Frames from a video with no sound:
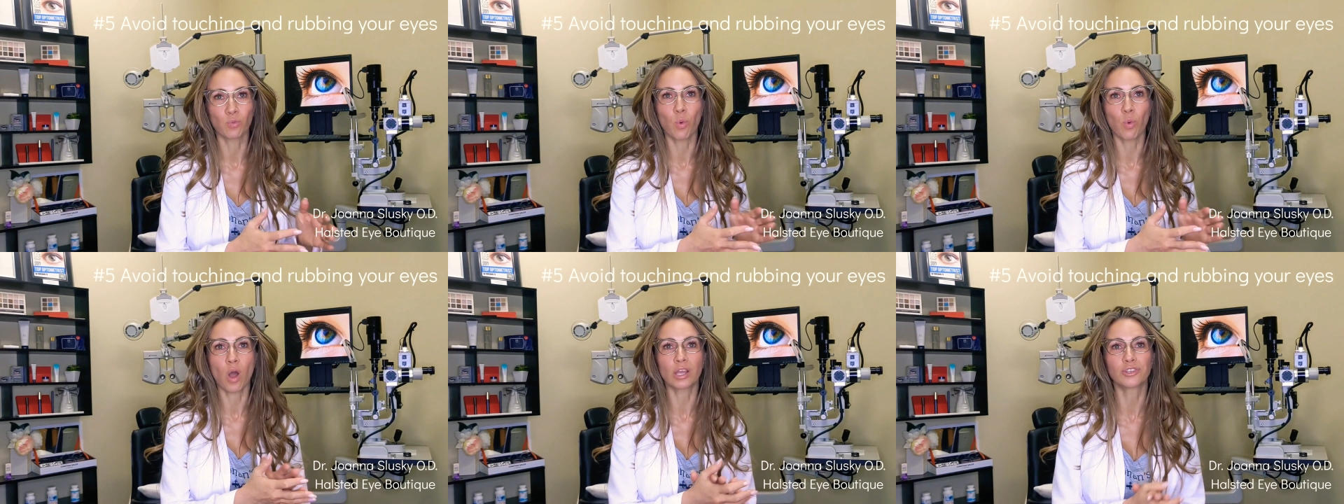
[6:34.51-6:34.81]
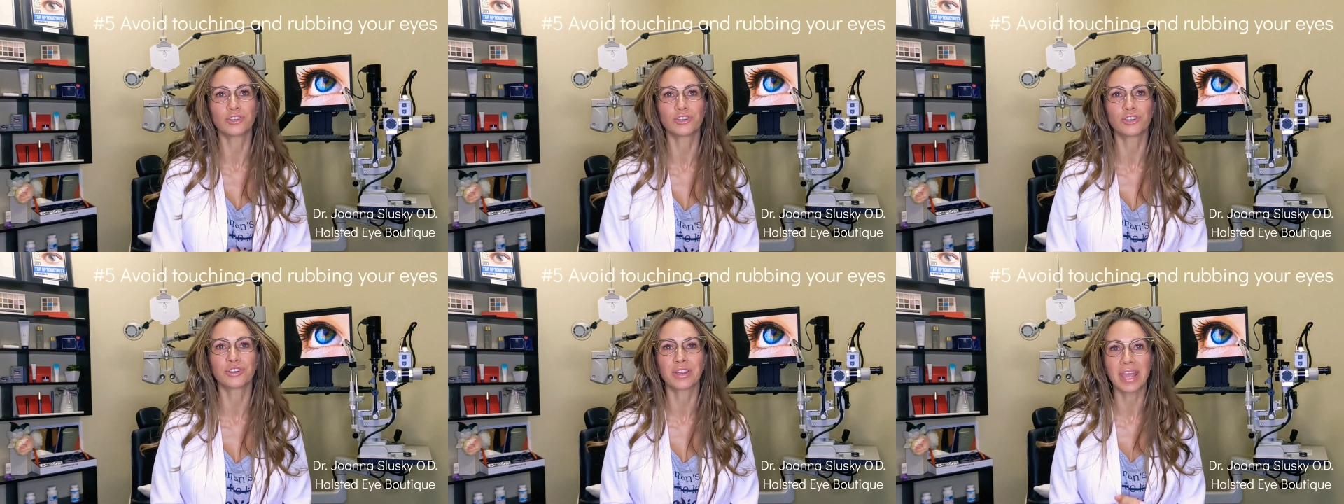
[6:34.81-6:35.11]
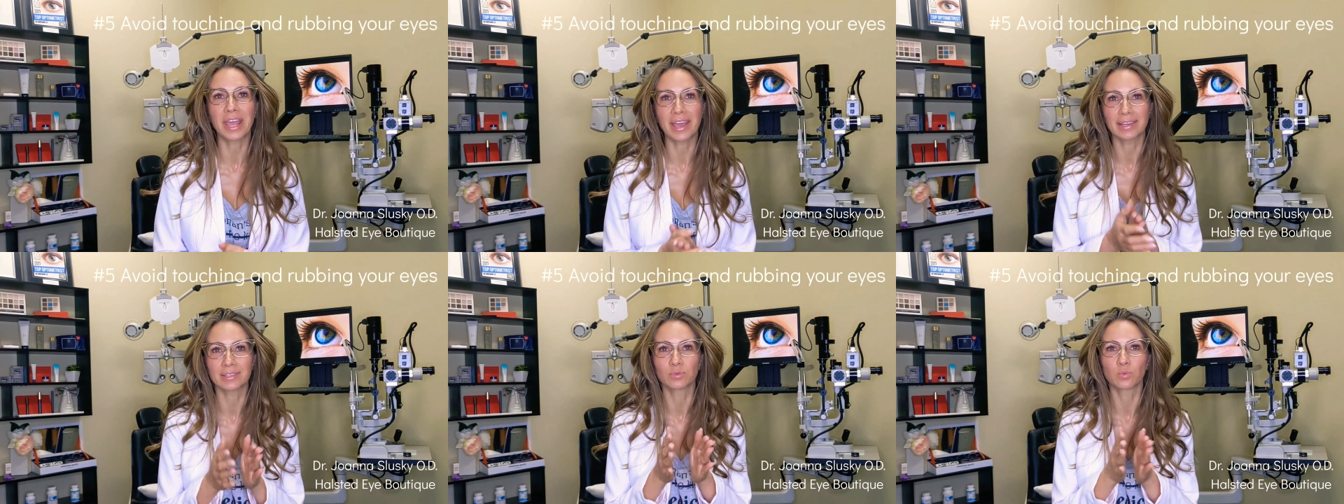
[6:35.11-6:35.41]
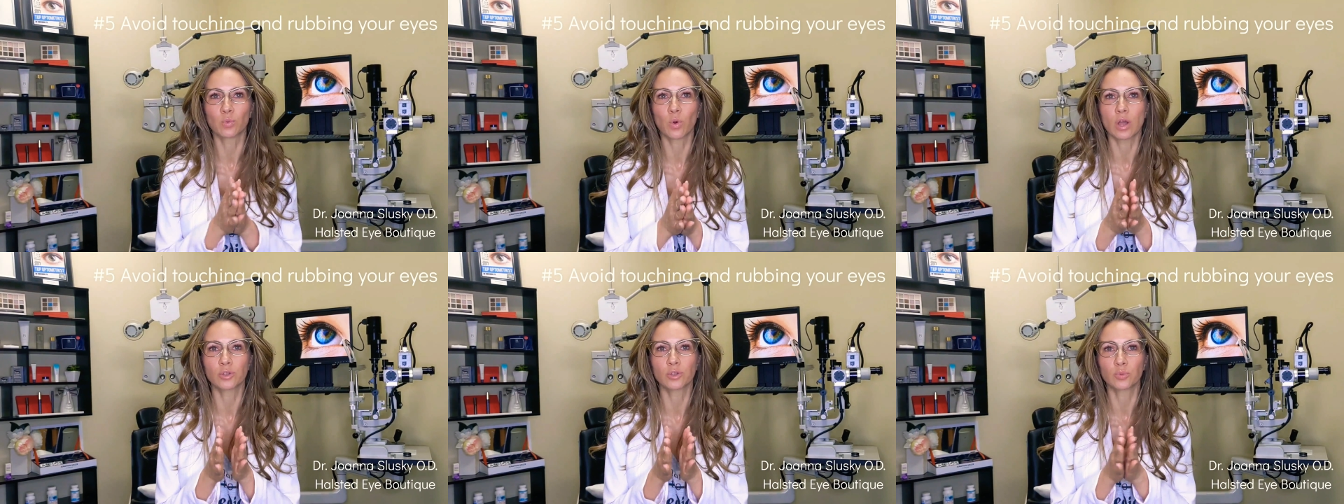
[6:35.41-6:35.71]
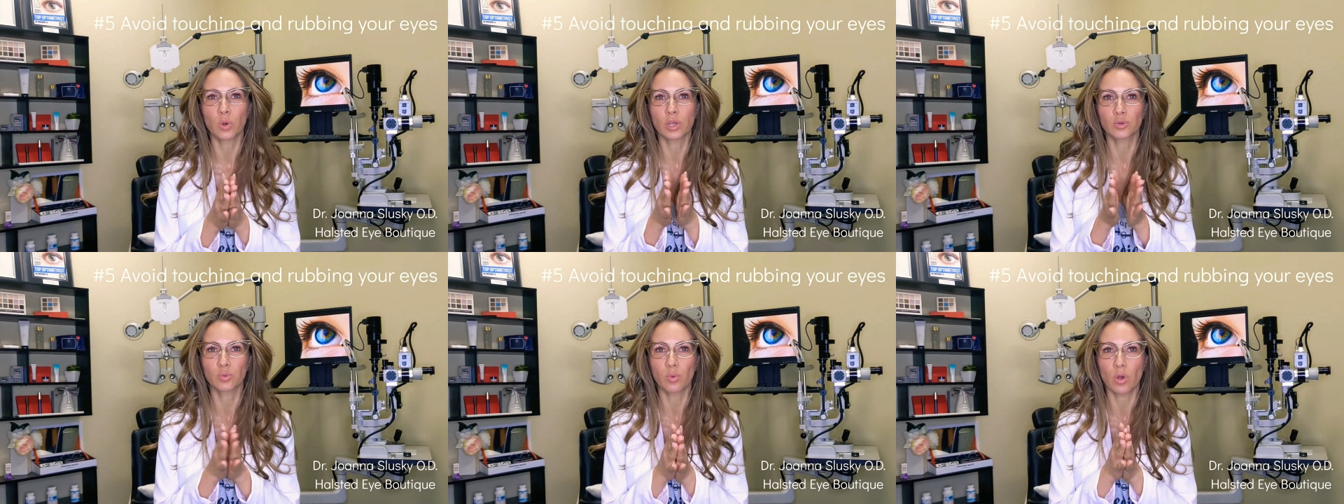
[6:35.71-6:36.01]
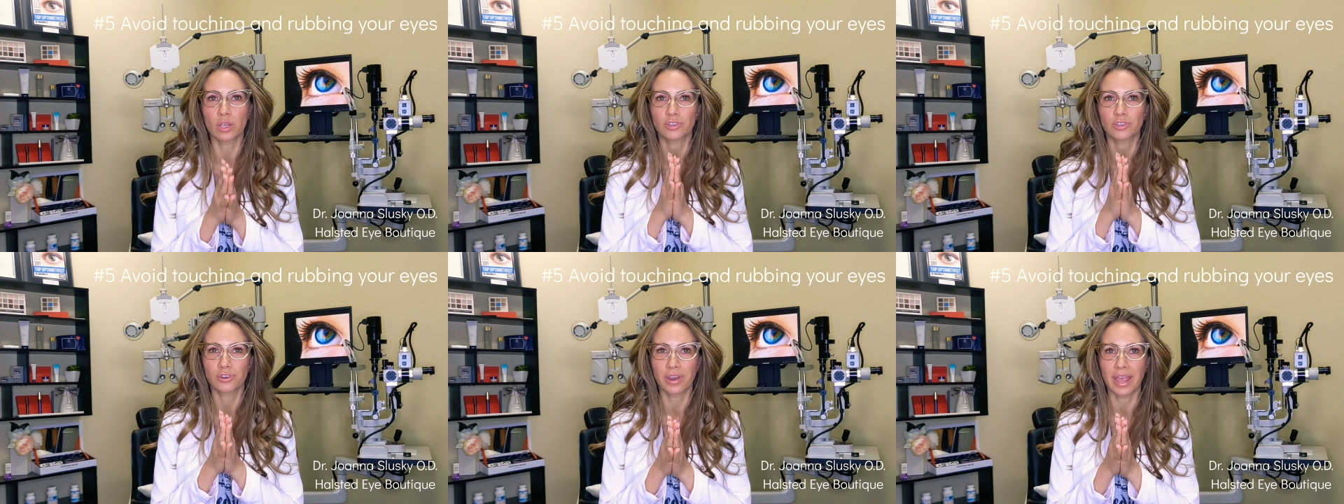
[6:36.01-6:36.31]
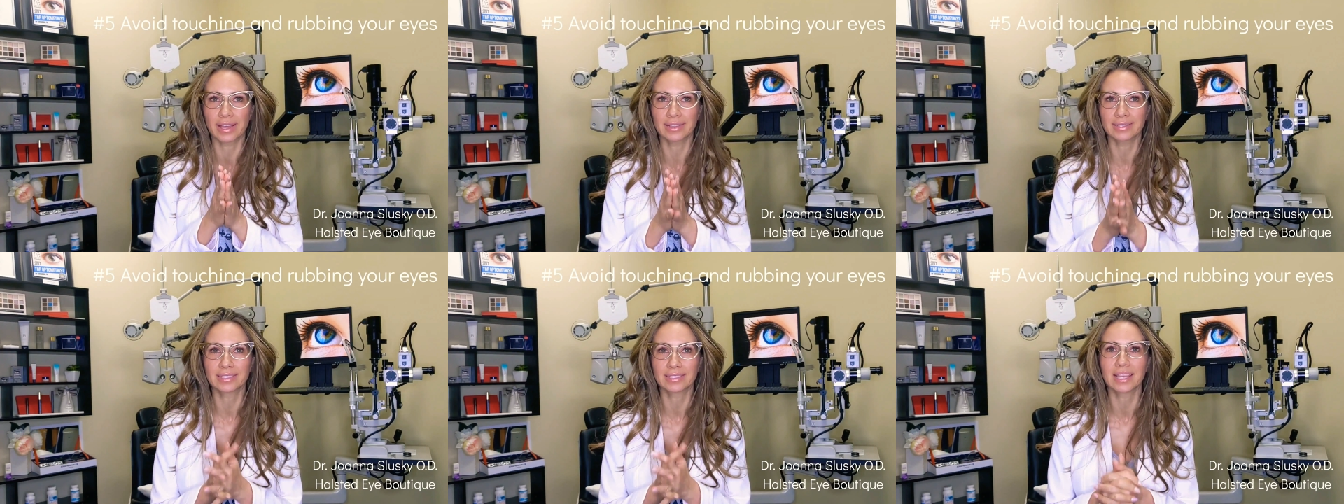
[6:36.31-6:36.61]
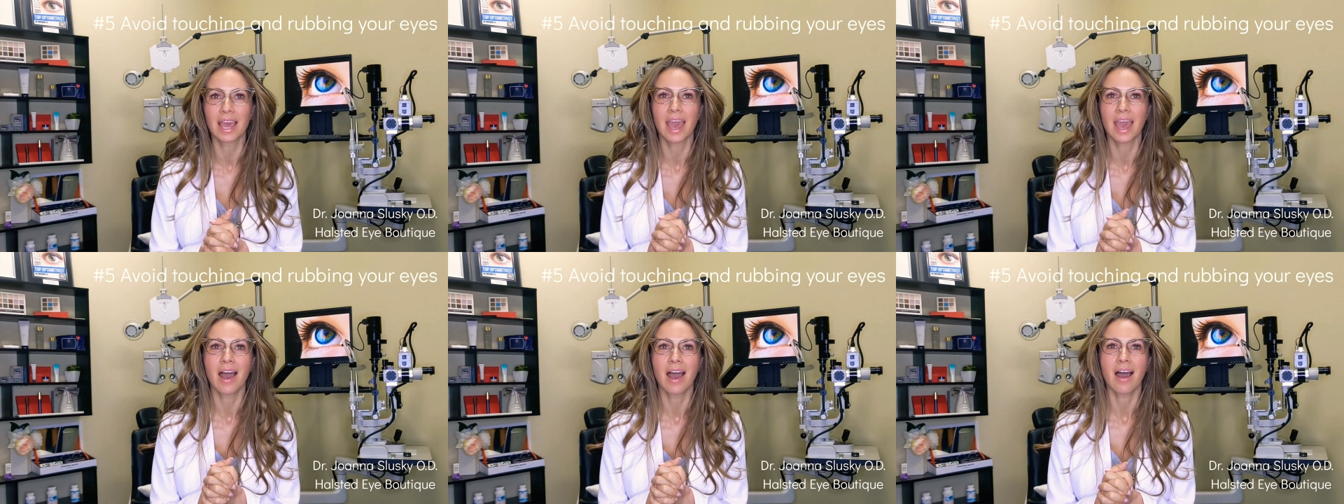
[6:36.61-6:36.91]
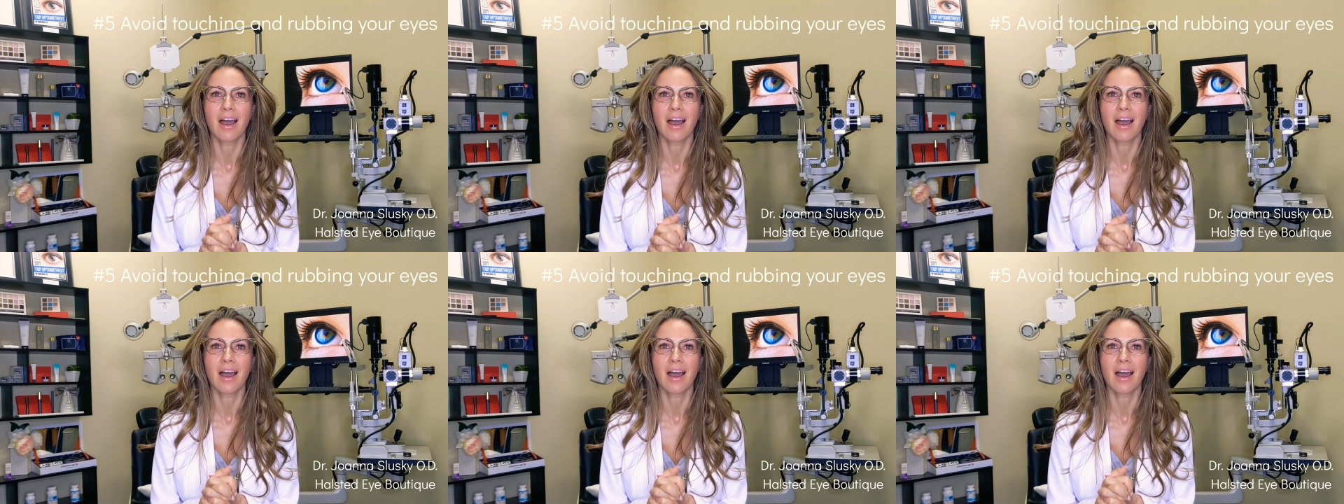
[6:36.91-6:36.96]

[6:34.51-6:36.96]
Wash your hands, wash, wash, wash your hands.